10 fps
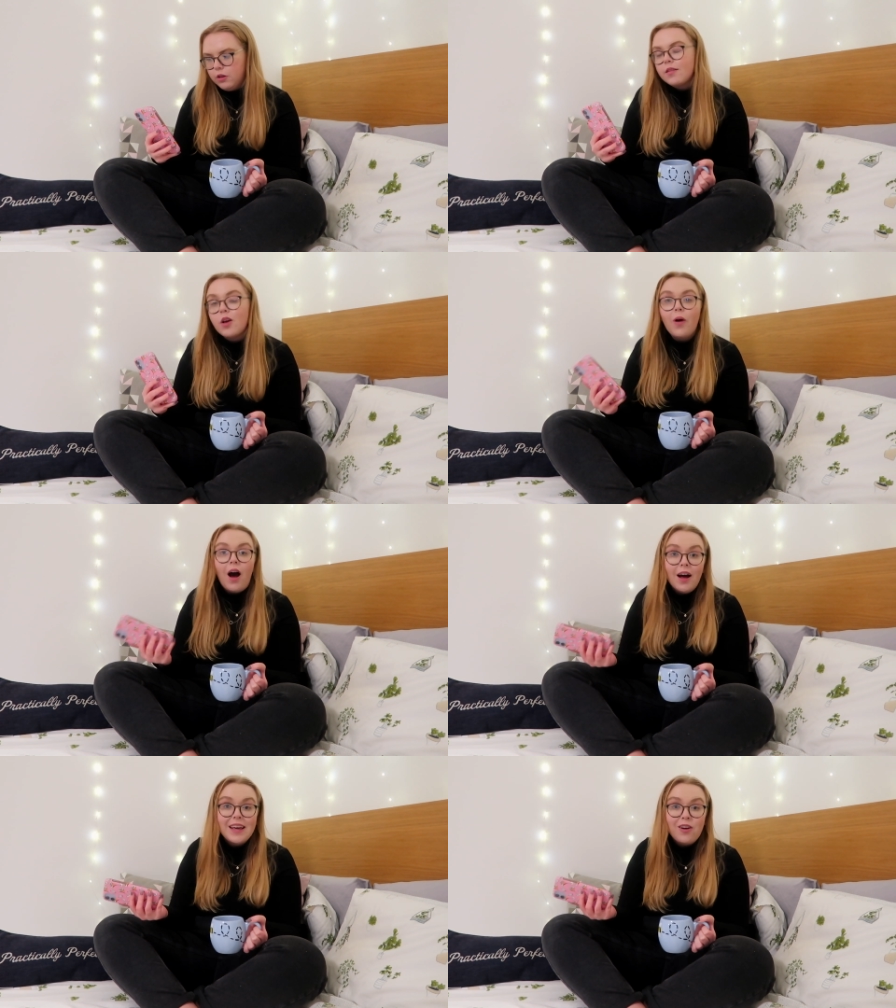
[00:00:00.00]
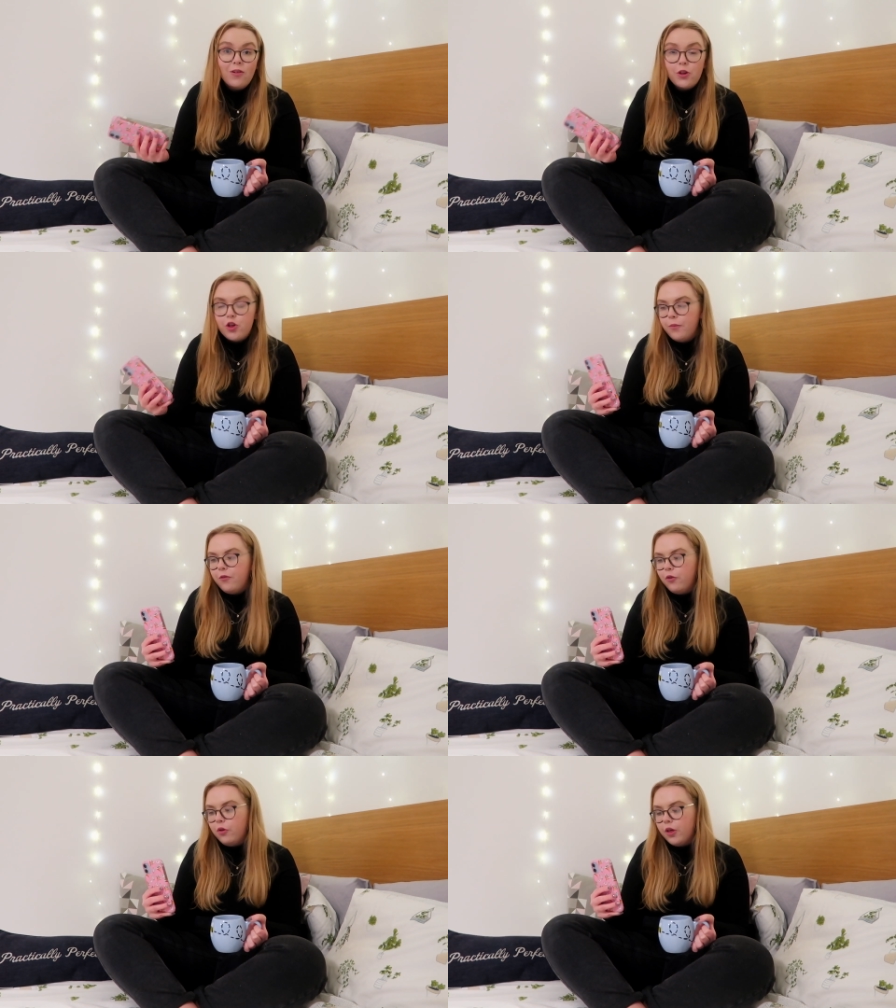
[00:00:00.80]
So I got the job
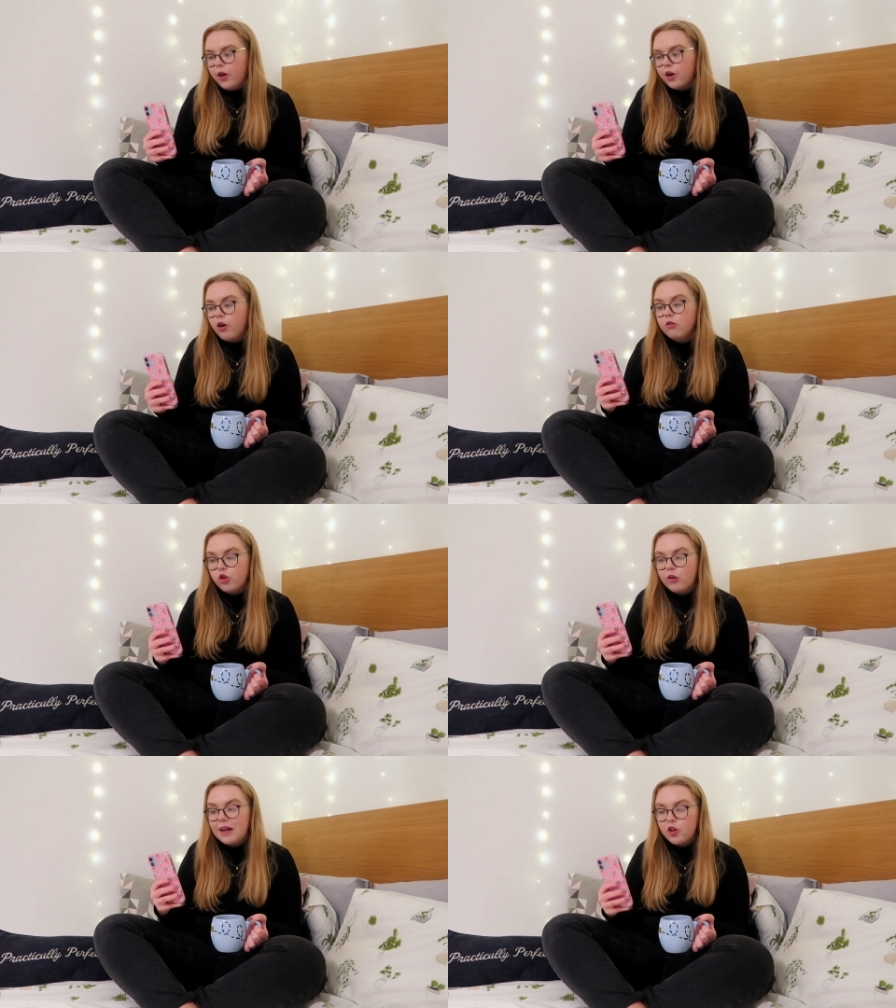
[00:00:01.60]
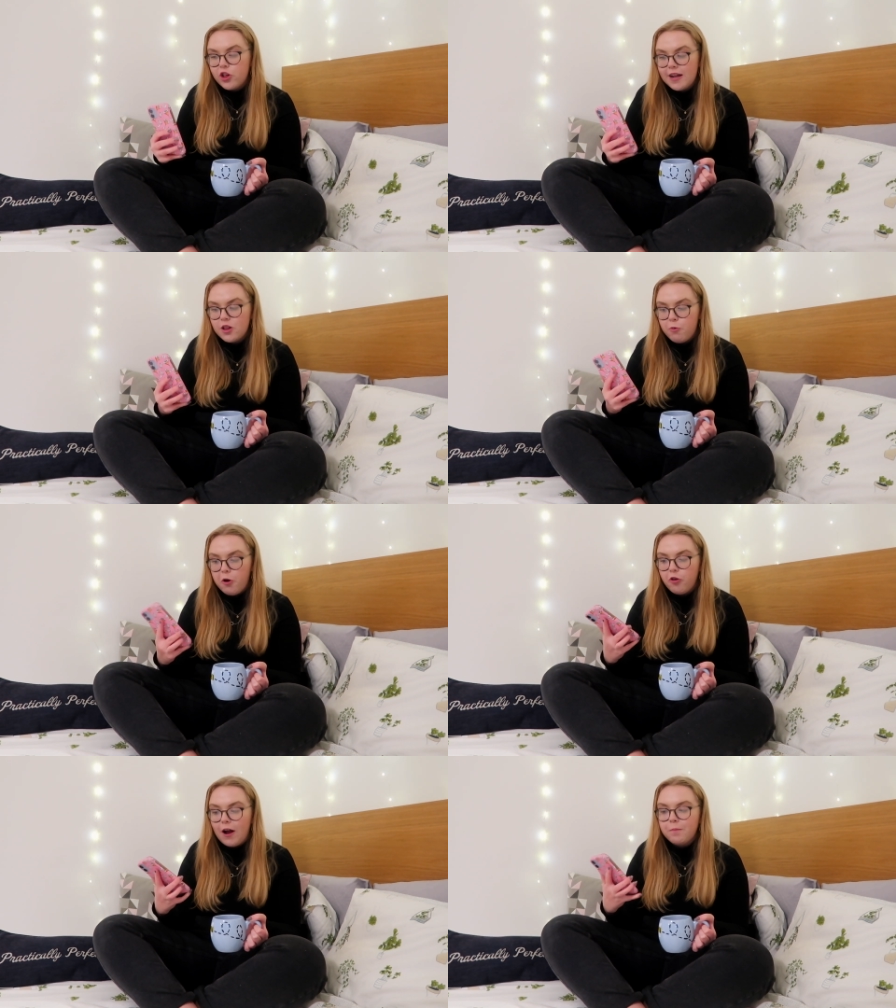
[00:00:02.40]
for the cultural exchange
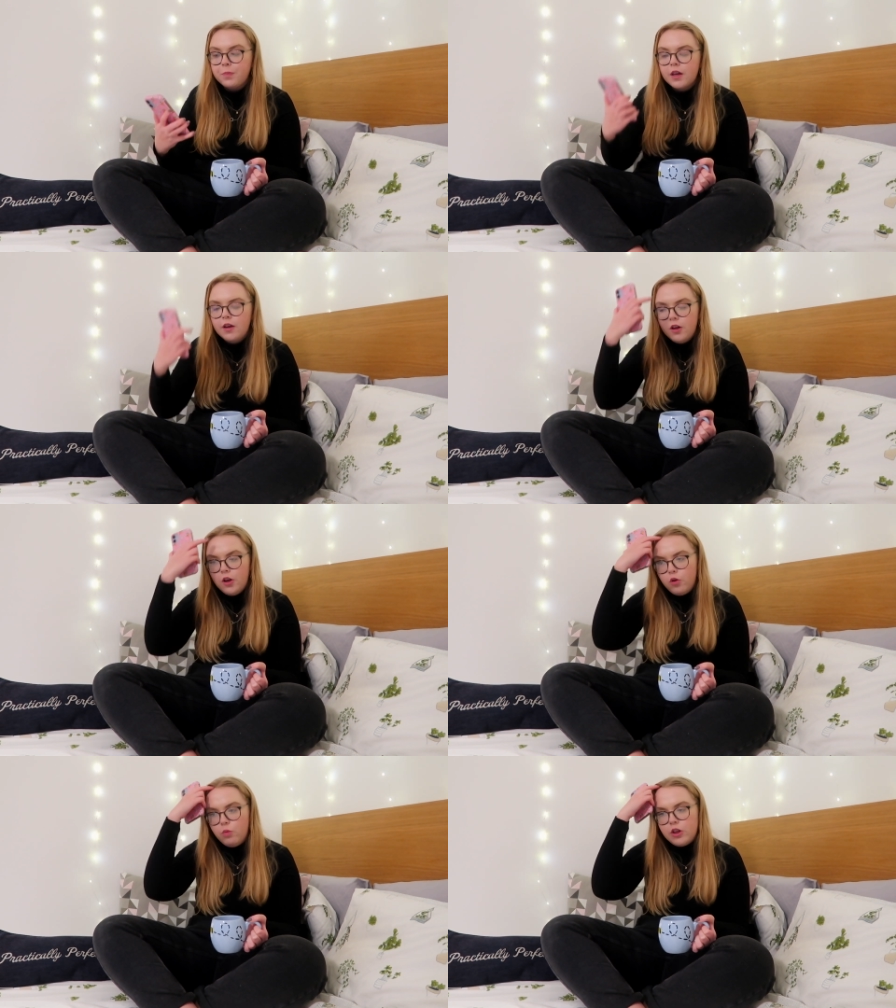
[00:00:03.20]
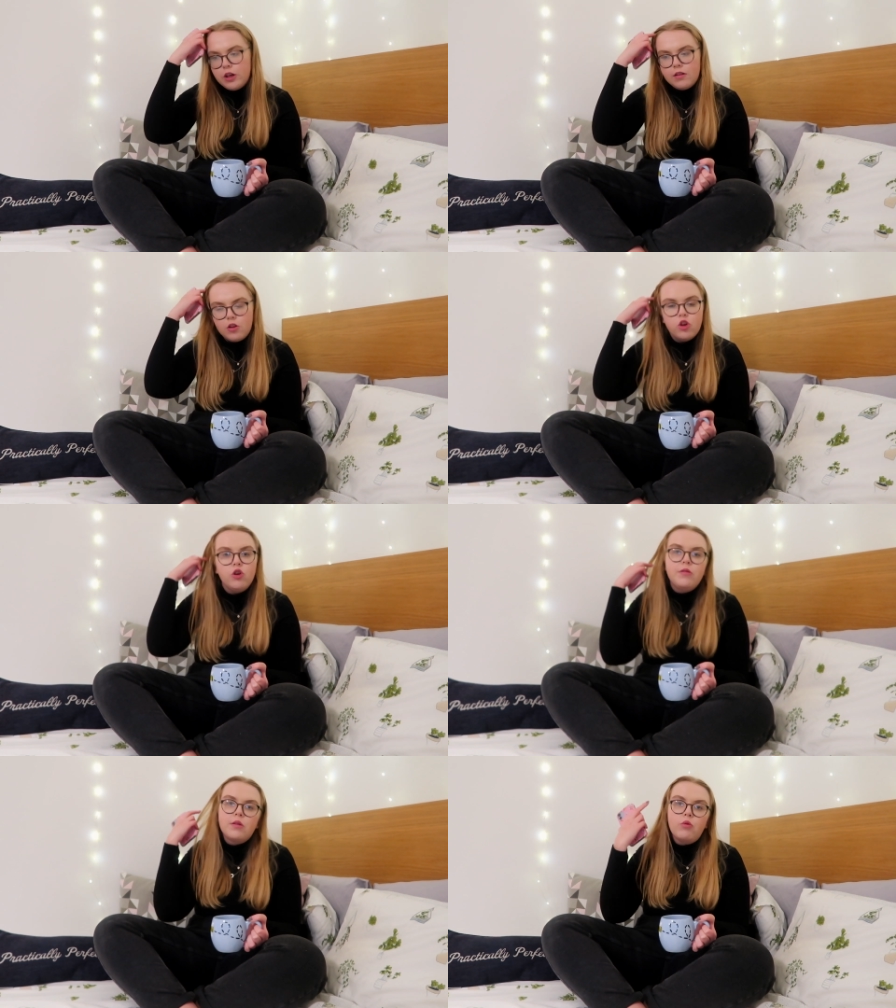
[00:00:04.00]
program, which is a 2
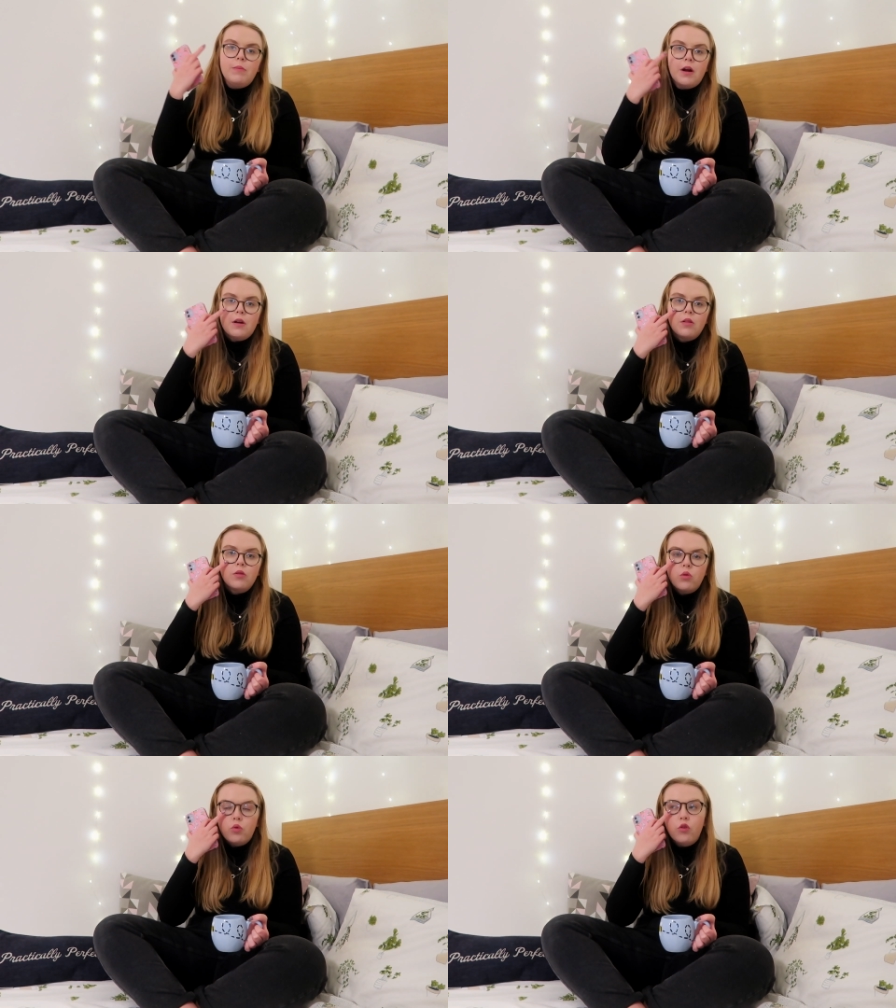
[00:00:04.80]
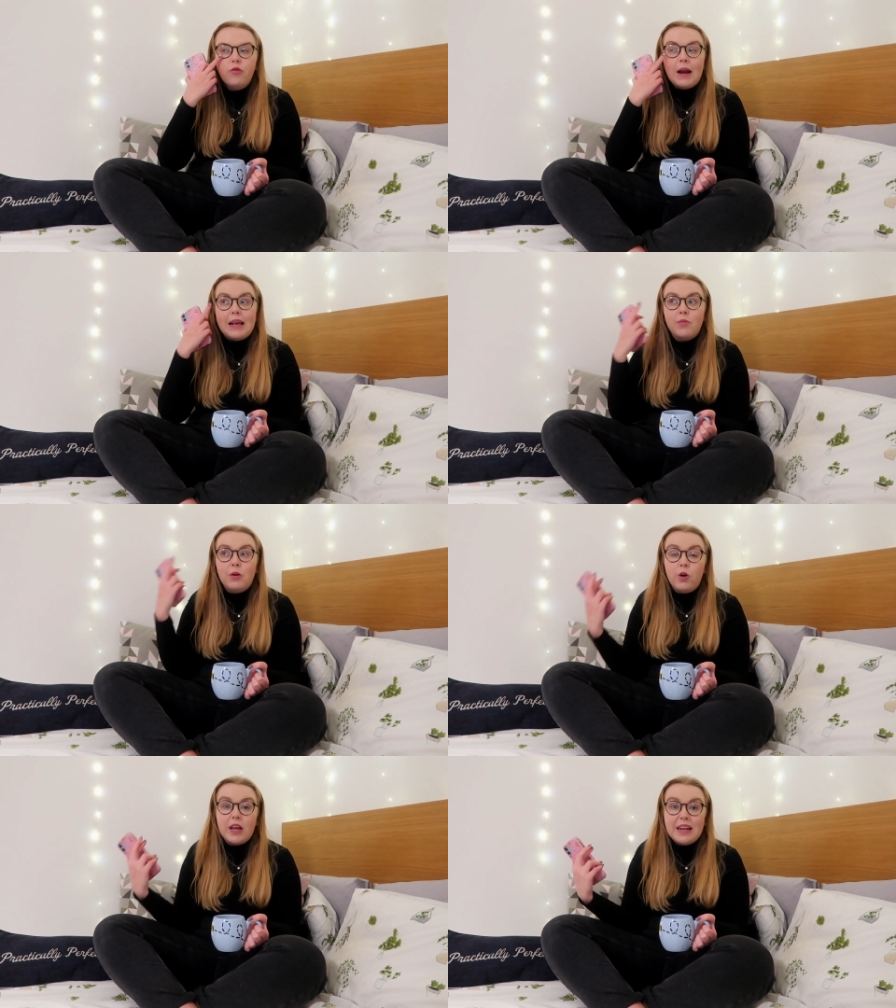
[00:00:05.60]
to 3 month sort of placement
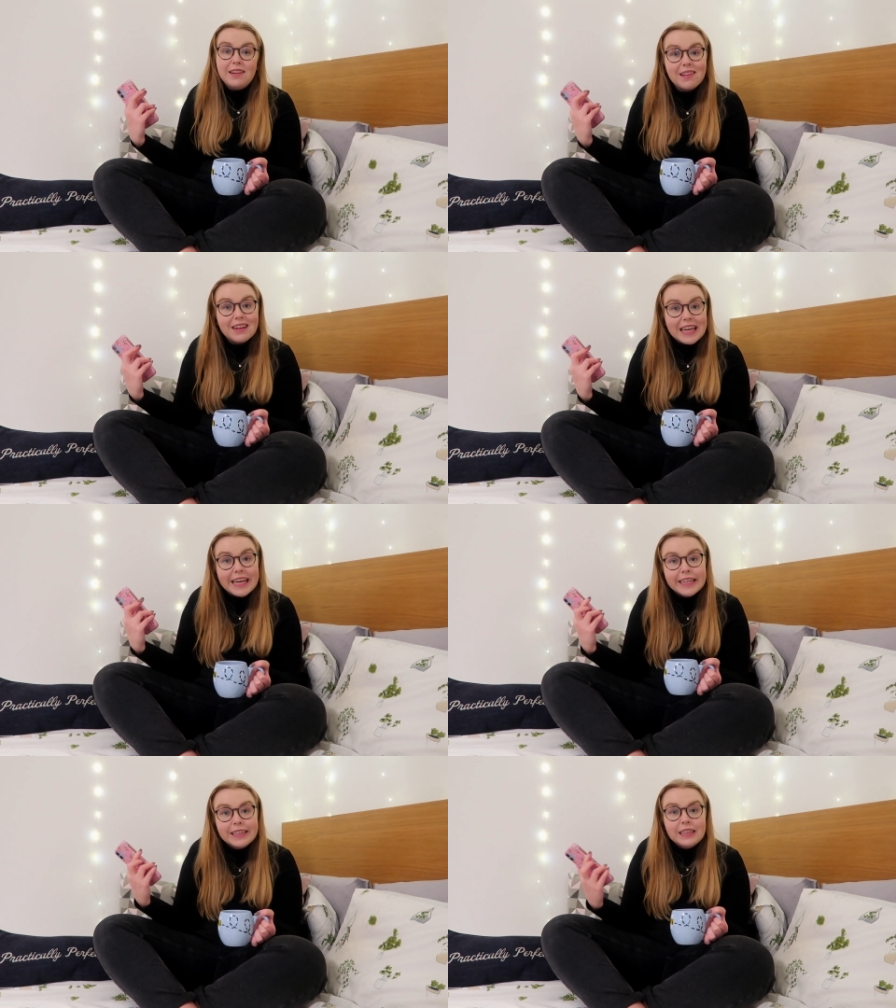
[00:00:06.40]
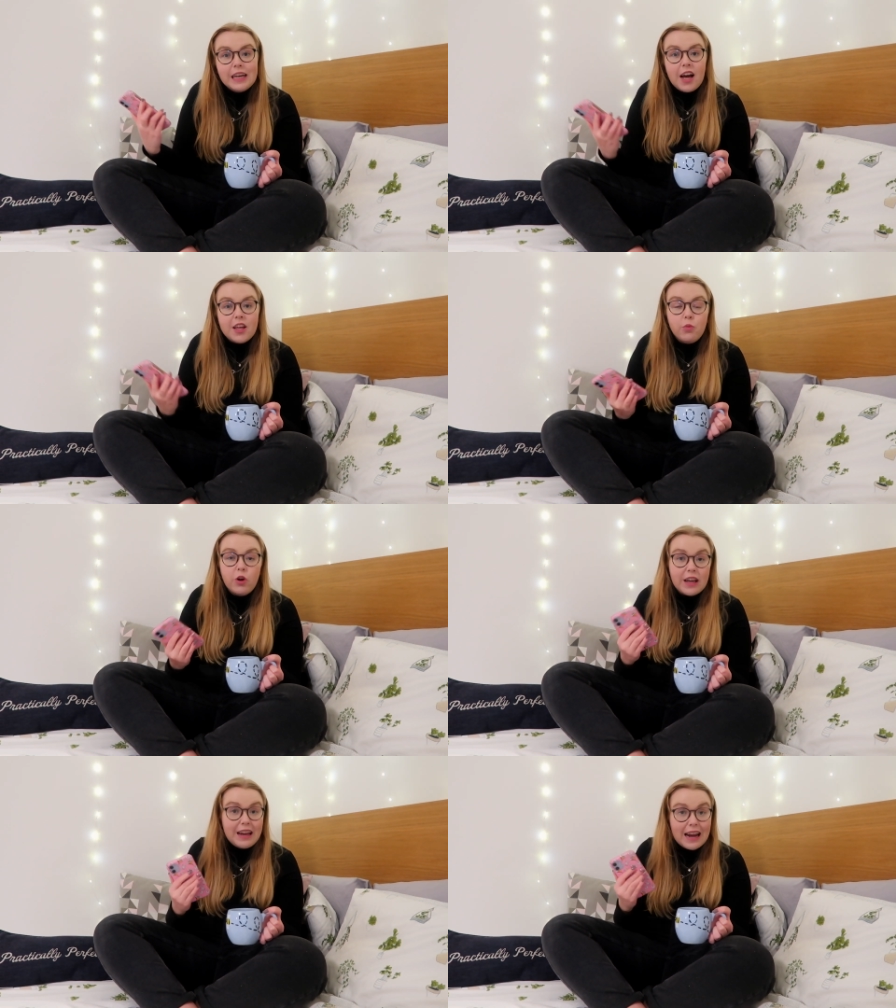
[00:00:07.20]
working in Disney. You
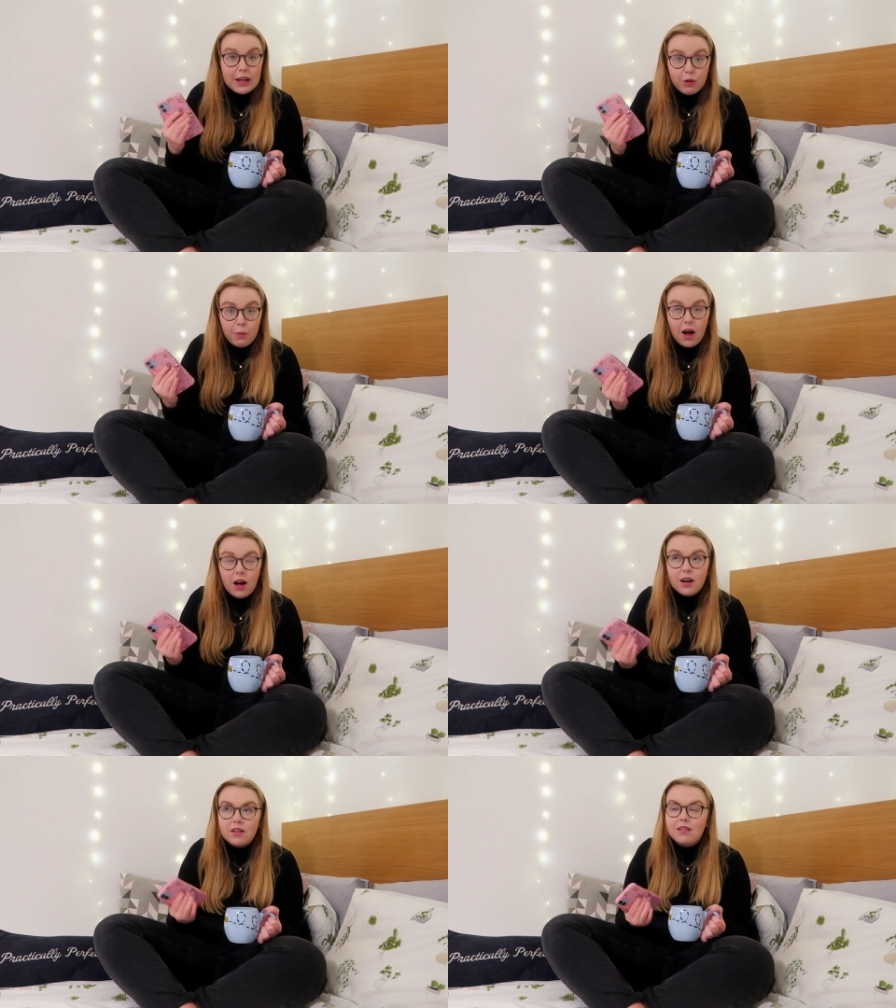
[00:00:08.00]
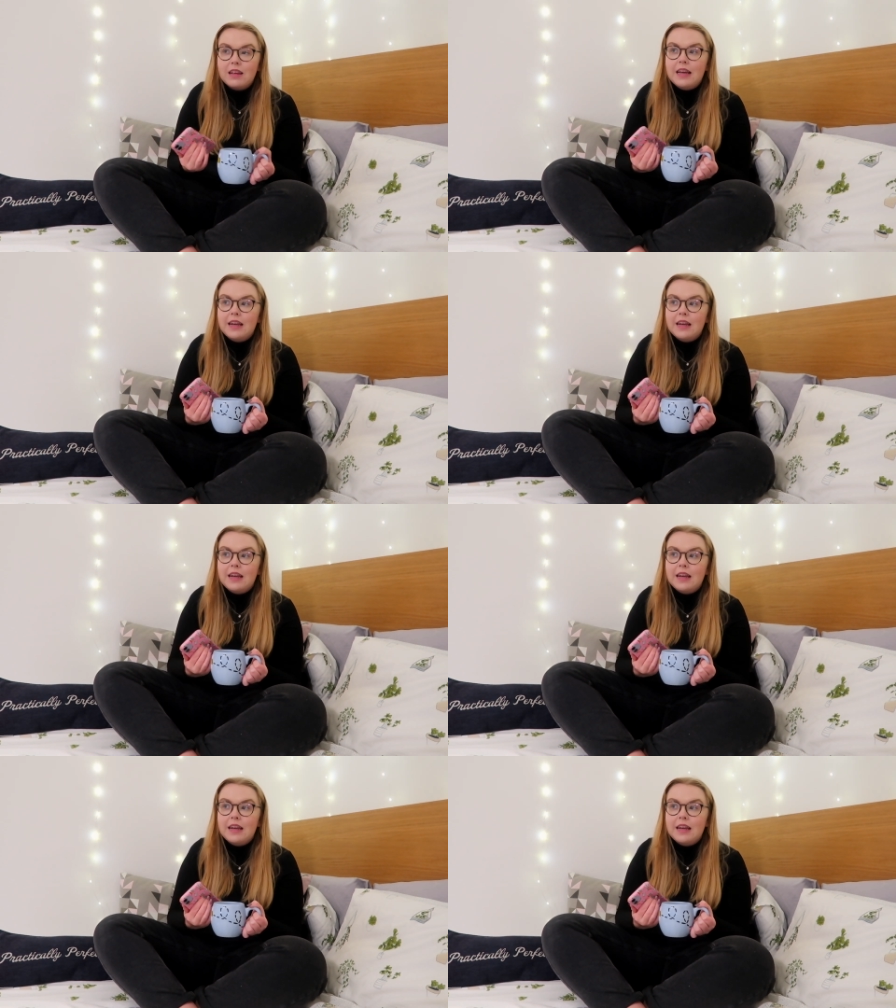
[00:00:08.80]
work in any of the parks.